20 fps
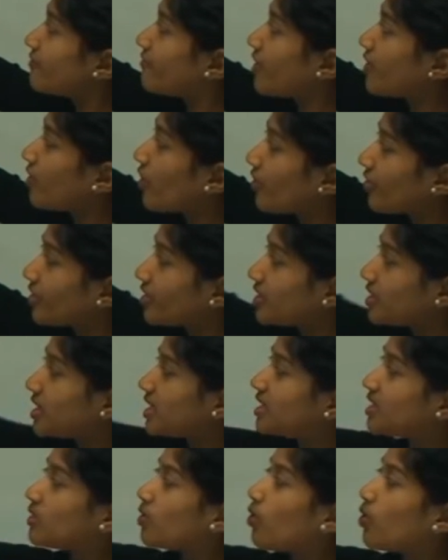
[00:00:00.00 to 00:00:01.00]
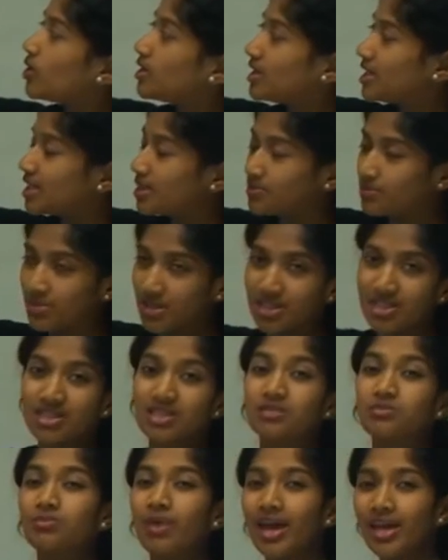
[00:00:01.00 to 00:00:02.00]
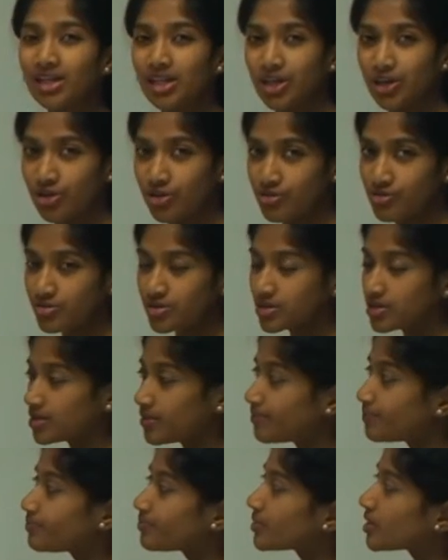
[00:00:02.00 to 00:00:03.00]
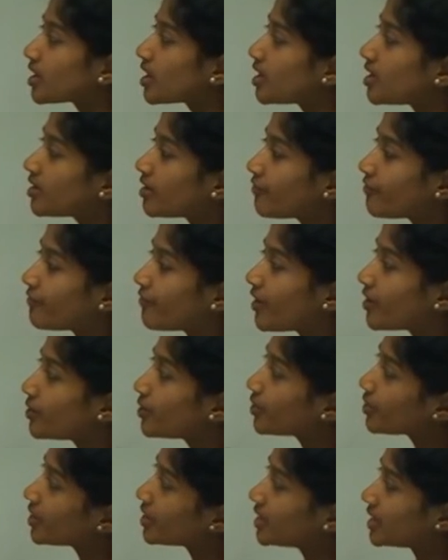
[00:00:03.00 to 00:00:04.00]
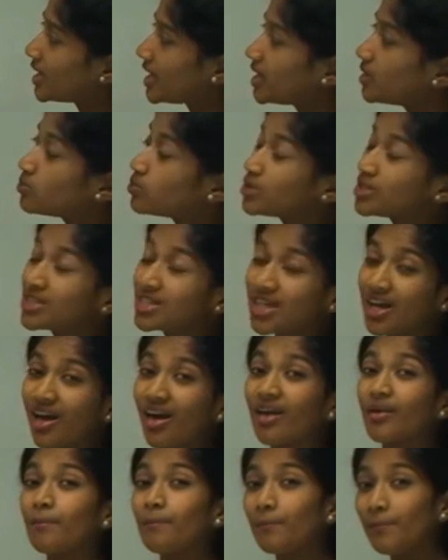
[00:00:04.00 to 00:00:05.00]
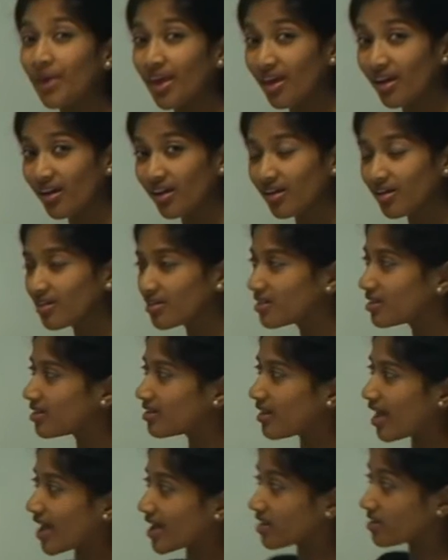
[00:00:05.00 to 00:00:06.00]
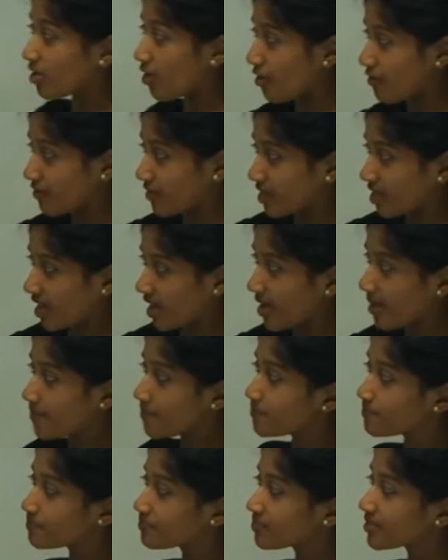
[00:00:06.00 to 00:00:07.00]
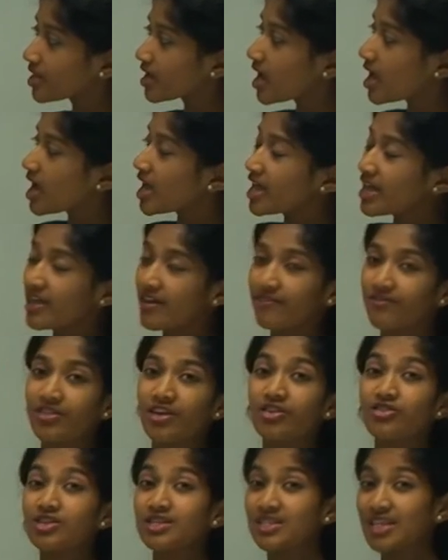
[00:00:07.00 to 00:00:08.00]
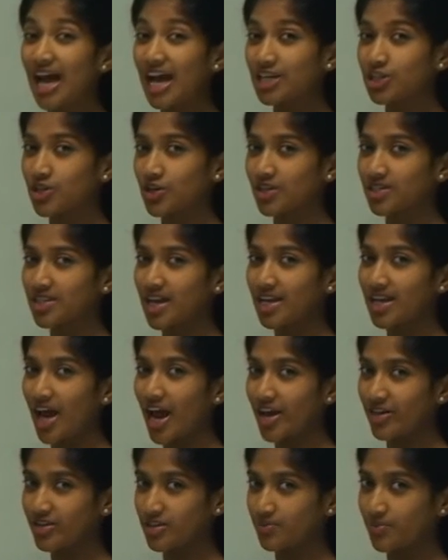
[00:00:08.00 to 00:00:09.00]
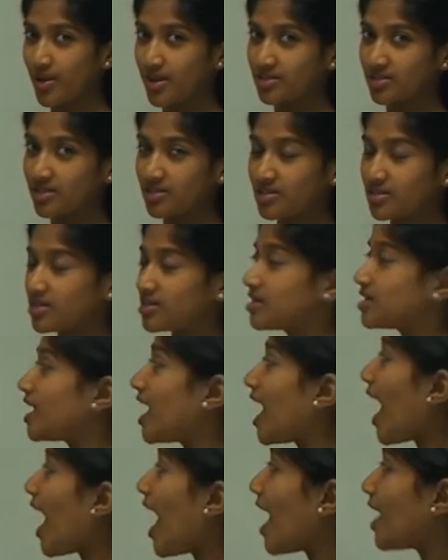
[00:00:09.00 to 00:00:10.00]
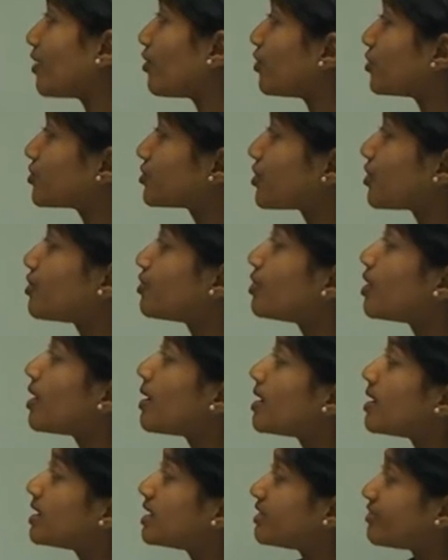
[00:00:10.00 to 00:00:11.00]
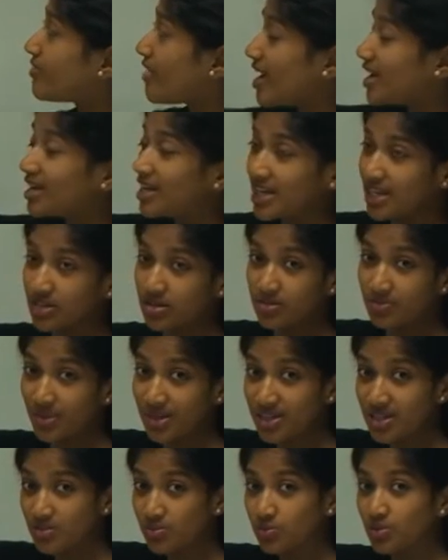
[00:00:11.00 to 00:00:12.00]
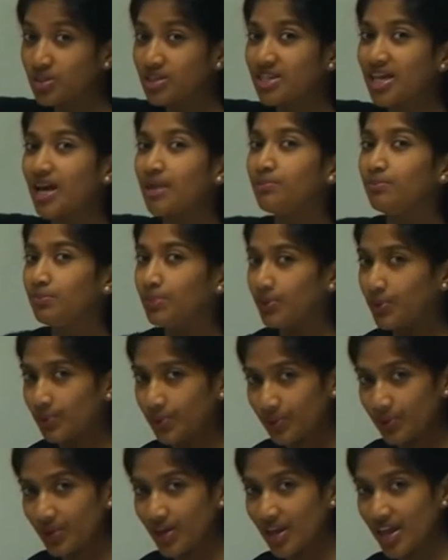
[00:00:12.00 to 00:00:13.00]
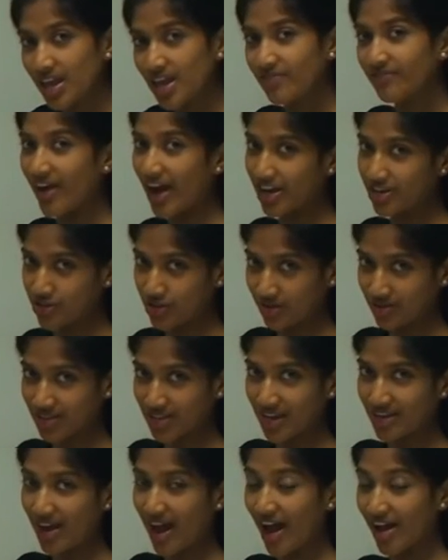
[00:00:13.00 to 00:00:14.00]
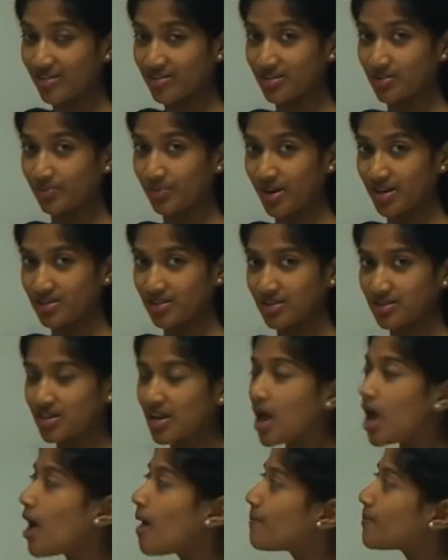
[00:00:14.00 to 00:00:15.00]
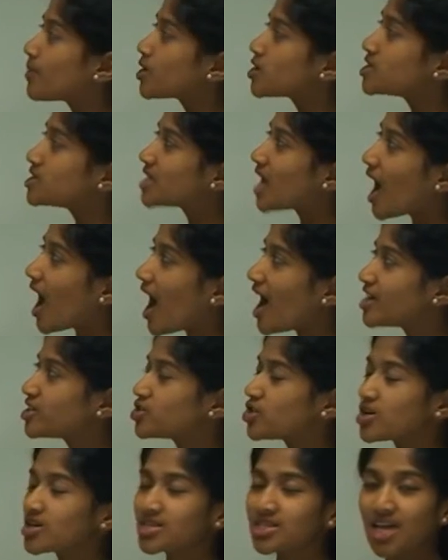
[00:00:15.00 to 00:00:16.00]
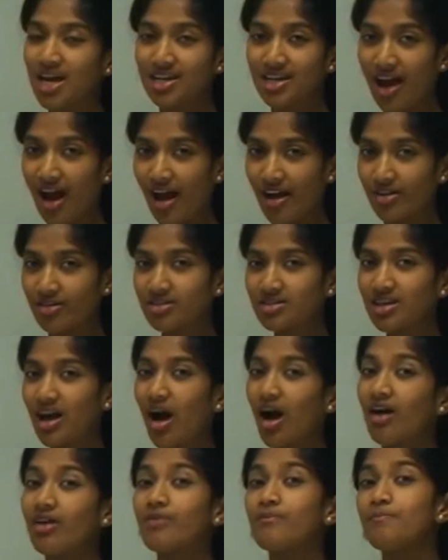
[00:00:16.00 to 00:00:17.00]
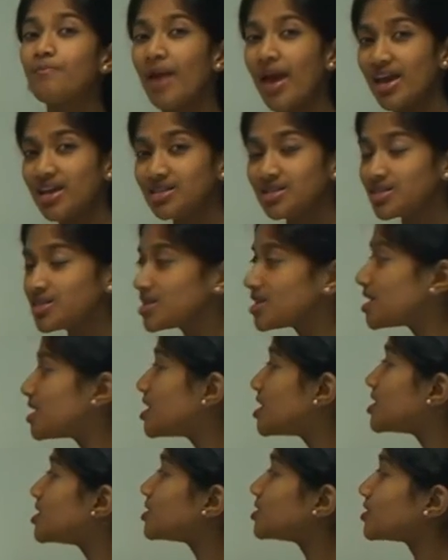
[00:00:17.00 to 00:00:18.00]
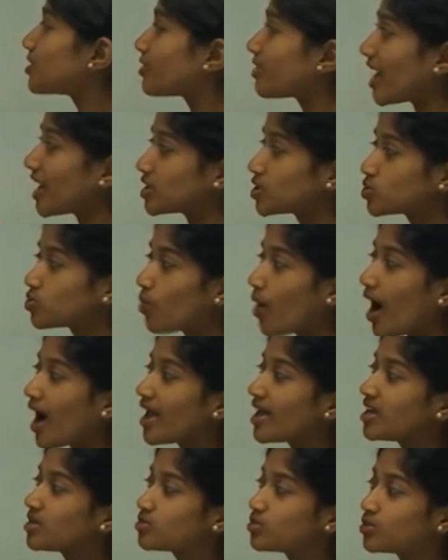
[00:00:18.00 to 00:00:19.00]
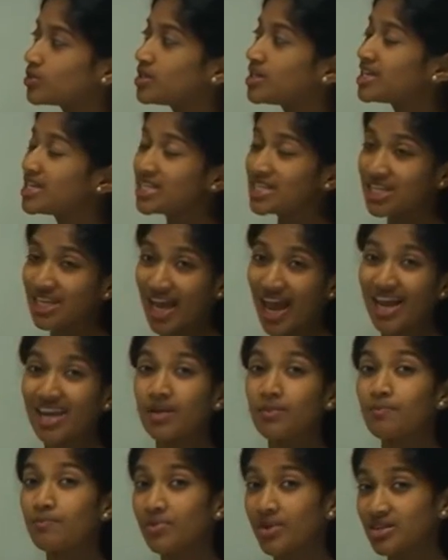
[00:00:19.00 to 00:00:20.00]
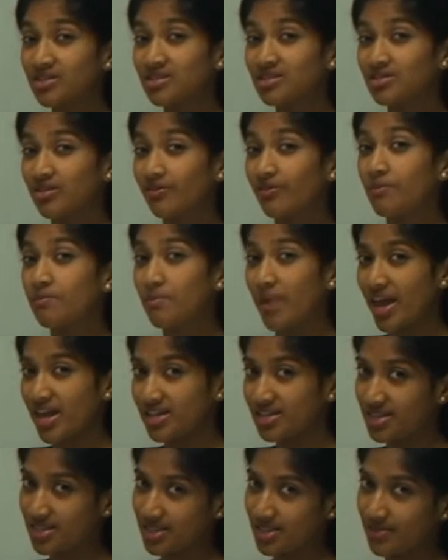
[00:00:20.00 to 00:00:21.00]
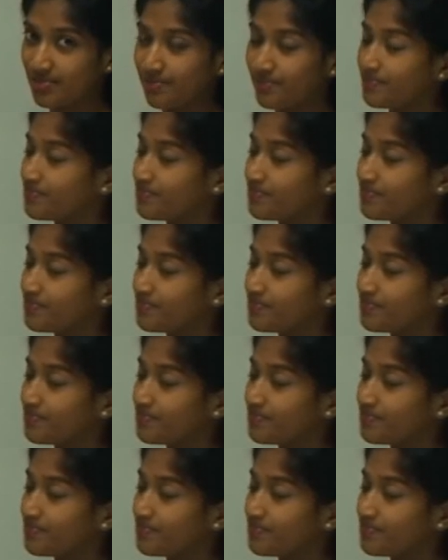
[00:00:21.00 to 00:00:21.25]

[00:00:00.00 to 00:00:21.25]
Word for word: Phenolphthalein or litmus is mainly used. Now phenolphthalein would turn pink, like over there, if there is hydroxide ions present. And also red litmus would turn blue if hydroxide ions are present. Because hydroxide ions are a base, so that's why it would indicate a presence of a base.